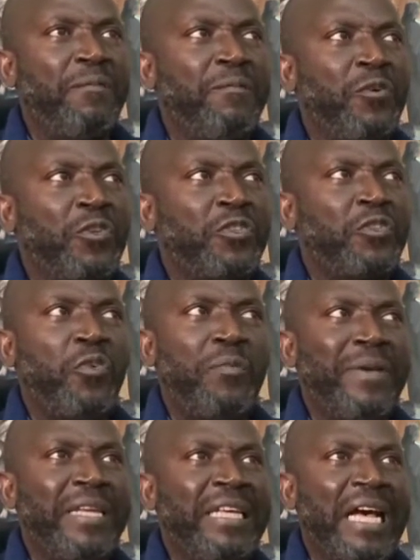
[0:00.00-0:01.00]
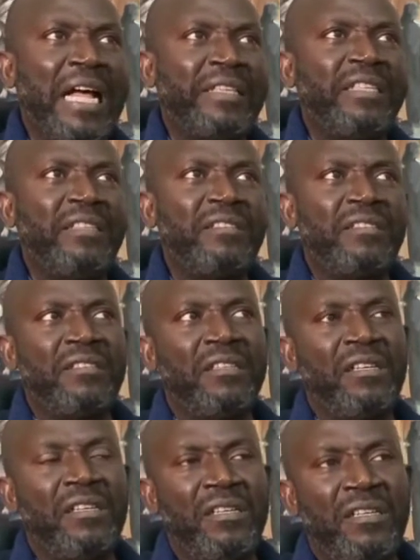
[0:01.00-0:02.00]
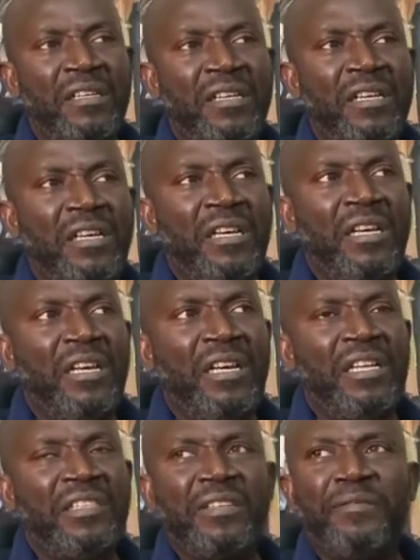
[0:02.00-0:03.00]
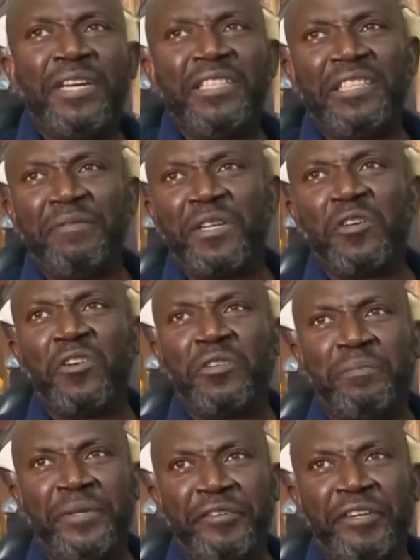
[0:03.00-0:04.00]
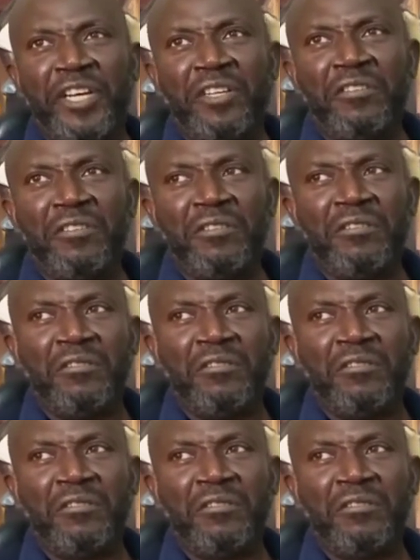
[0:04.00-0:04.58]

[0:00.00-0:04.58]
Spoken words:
For so many artists, it's a very difficult period.